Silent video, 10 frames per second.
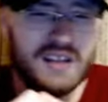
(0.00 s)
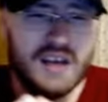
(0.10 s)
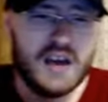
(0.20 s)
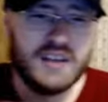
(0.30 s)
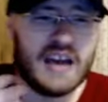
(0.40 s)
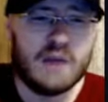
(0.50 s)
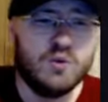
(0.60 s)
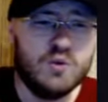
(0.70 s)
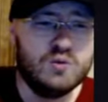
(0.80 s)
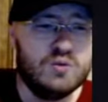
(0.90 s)
yeah, I'm
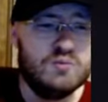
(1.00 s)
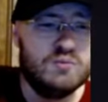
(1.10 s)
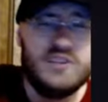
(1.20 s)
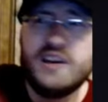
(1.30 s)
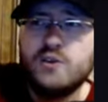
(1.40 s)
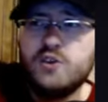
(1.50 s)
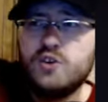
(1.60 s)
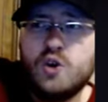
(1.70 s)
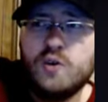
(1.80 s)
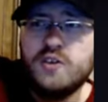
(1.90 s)
going to tell you to
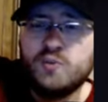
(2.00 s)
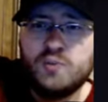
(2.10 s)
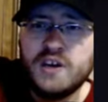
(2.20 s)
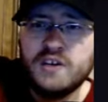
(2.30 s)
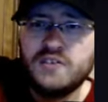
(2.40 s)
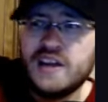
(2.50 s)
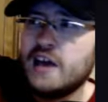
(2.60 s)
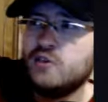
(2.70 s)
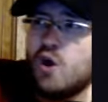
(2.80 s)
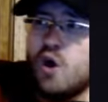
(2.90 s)
go to this place that has
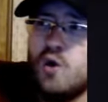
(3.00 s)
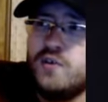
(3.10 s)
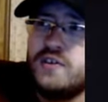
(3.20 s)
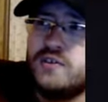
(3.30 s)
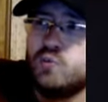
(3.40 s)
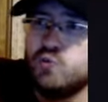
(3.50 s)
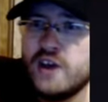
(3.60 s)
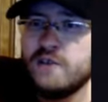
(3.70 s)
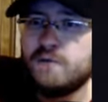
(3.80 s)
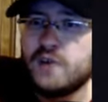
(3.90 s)
all this red
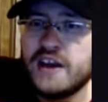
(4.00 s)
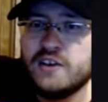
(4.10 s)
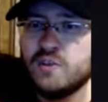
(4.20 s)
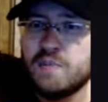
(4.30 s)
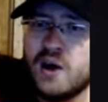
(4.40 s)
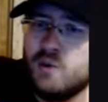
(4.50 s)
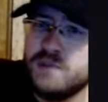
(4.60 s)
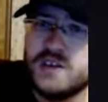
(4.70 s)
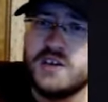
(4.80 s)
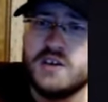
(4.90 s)
flags about
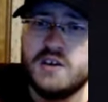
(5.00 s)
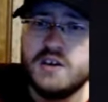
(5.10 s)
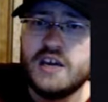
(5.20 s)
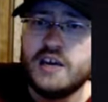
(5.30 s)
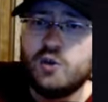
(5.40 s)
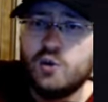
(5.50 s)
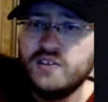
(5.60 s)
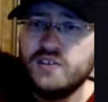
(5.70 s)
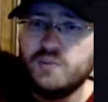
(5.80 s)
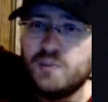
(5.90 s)
me, including this
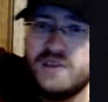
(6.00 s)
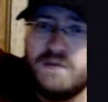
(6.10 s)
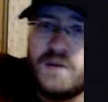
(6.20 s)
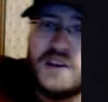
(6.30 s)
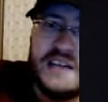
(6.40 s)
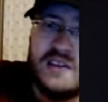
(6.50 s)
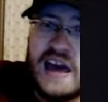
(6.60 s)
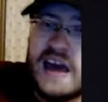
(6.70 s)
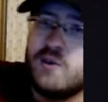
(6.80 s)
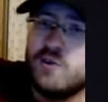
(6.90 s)
big fucking
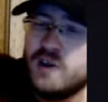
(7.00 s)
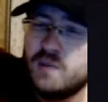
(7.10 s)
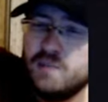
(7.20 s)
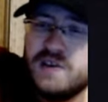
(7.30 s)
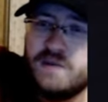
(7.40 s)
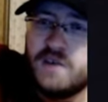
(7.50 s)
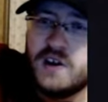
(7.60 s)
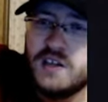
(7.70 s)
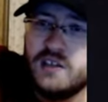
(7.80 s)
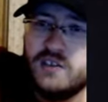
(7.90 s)
ladder and a big
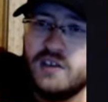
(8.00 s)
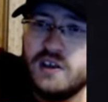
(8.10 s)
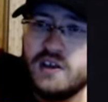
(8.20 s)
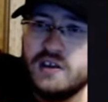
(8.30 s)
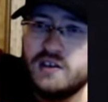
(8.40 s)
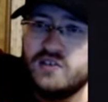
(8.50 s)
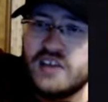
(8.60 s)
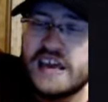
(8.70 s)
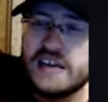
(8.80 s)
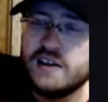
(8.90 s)
fucking
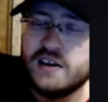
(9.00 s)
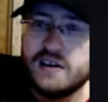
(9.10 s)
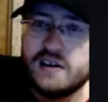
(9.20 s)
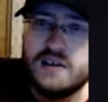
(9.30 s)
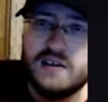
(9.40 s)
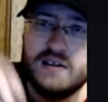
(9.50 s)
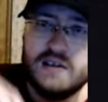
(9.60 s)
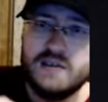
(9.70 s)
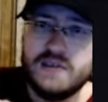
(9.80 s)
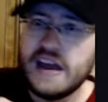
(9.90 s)
tank
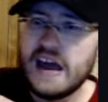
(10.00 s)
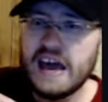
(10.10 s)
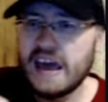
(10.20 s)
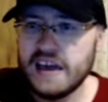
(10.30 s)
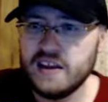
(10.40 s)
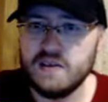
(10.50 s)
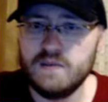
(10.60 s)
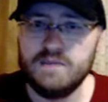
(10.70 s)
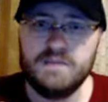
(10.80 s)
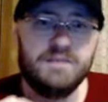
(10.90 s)
that I had a
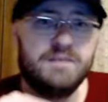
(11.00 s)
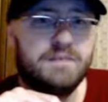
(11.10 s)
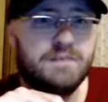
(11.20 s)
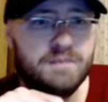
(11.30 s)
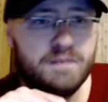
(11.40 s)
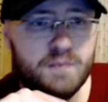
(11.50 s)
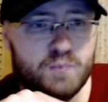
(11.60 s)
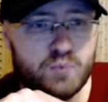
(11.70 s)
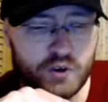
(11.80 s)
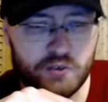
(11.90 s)

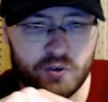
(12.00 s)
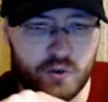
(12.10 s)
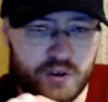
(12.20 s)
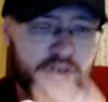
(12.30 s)
prisoner in